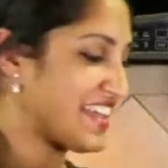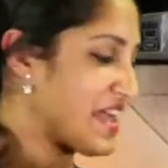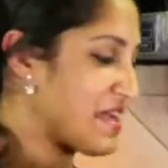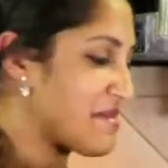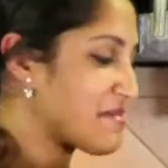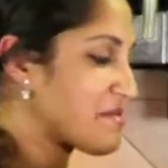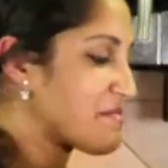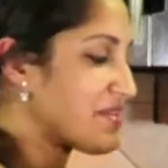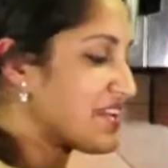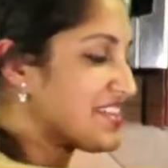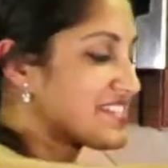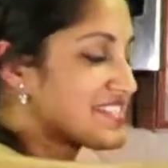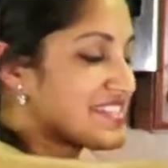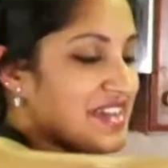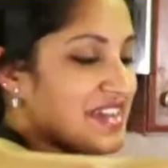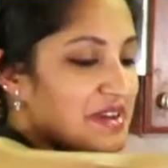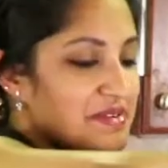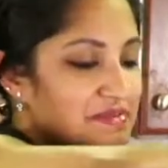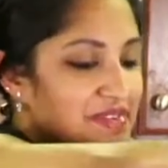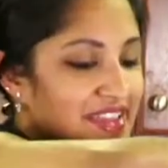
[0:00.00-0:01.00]
Cameraman is
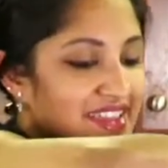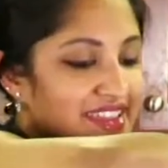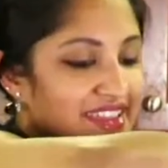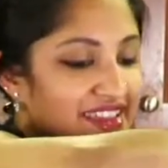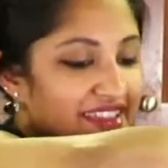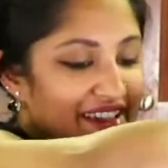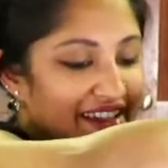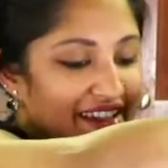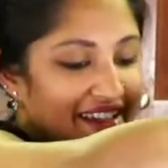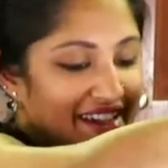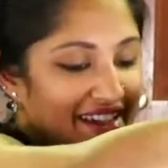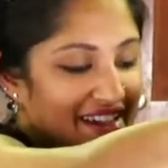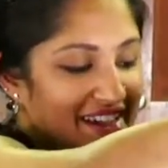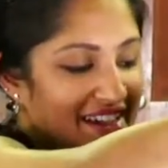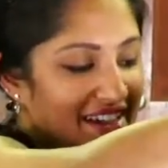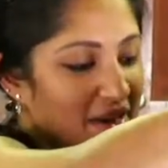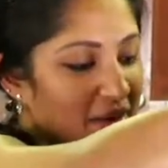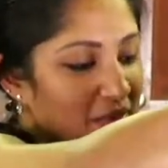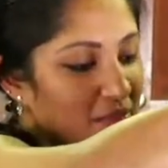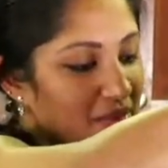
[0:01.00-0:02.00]
coming.
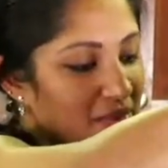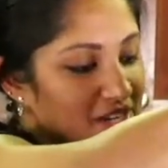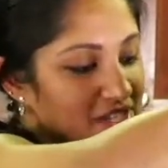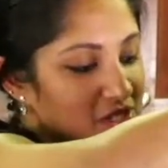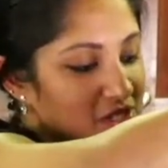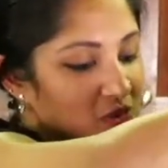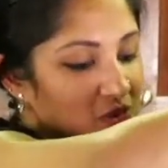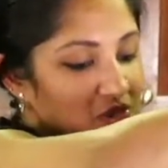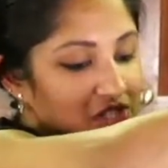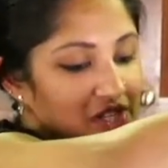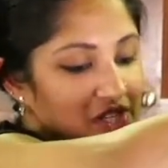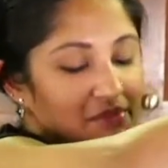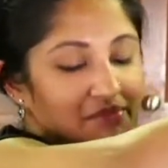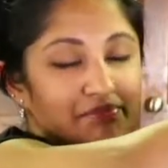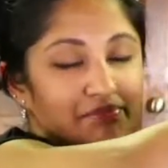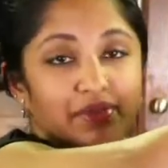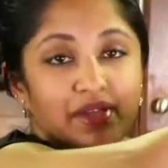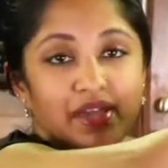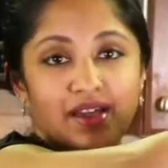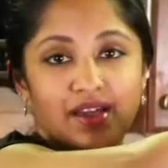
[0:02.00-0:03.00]
We are switching
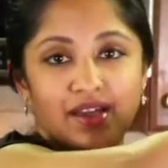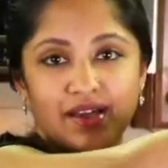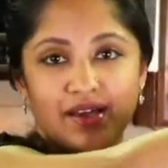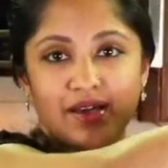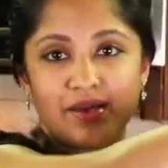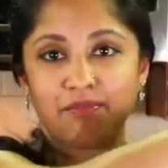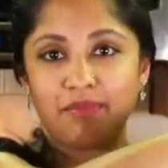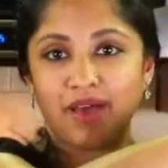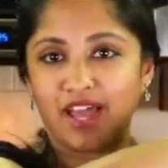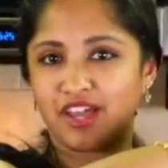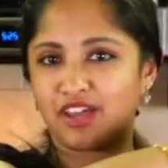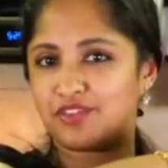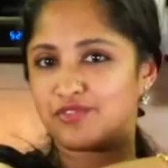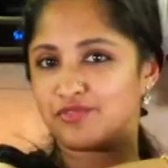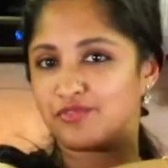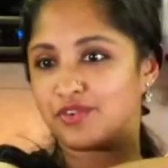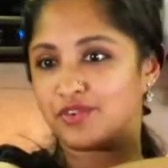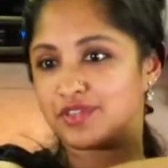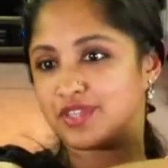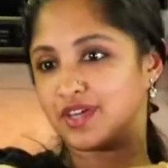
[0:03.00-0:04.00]
back and
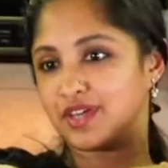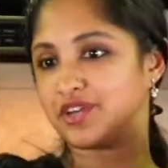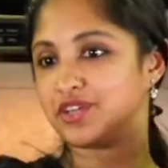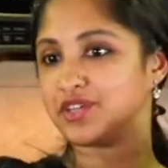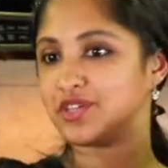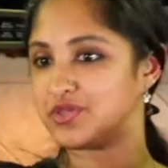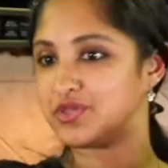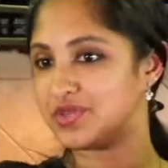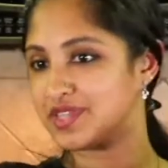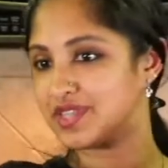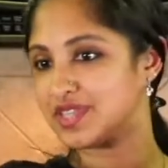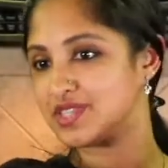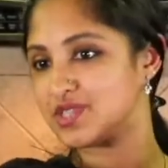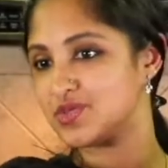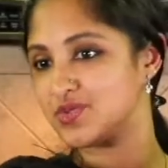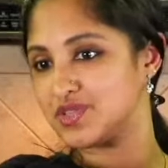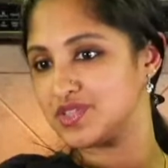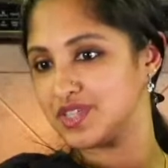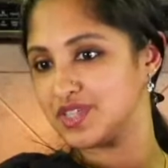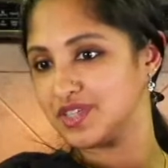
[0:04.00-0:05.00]
forth. Are you doing the
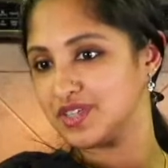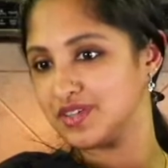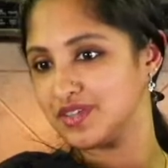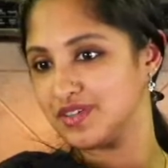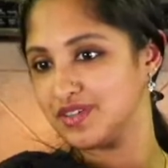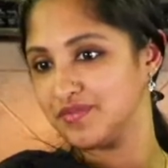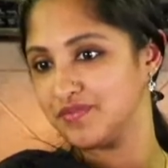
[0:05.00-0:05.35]
switching?